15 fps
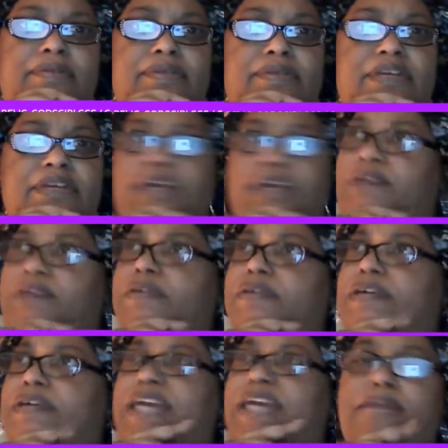He
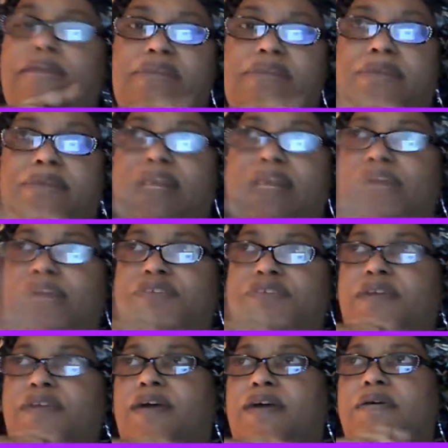hadn't been in my life too
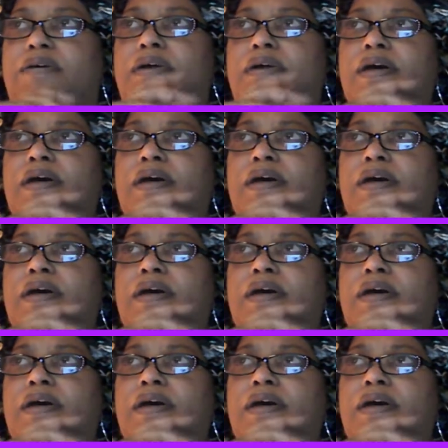long,